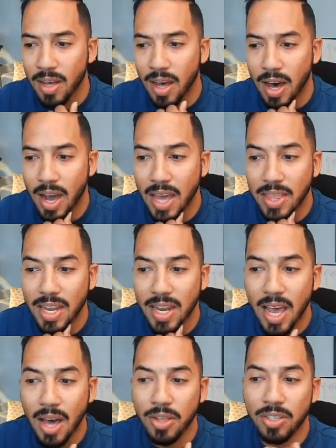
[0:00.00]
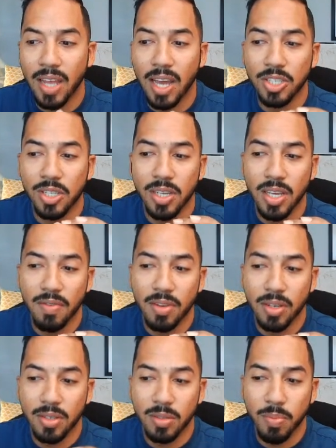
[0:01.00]
and then now there's actually even
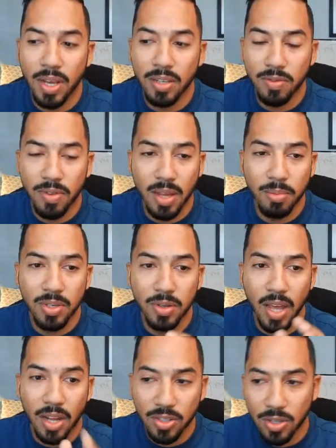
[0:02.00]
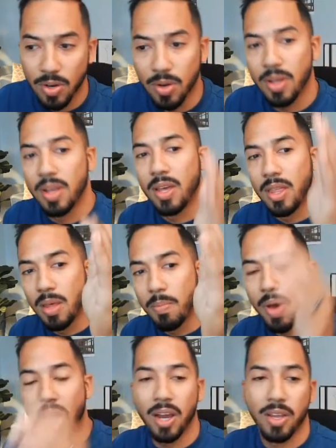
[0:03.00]
a space for them to enter the
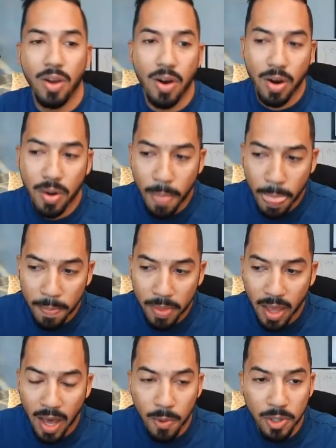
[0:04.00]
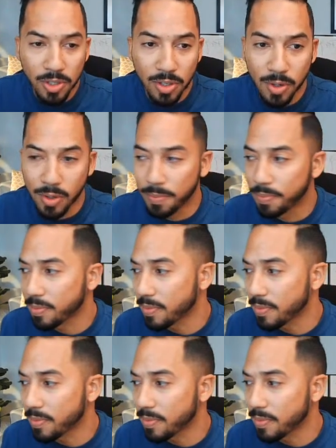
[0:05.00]
backyard, which is cool.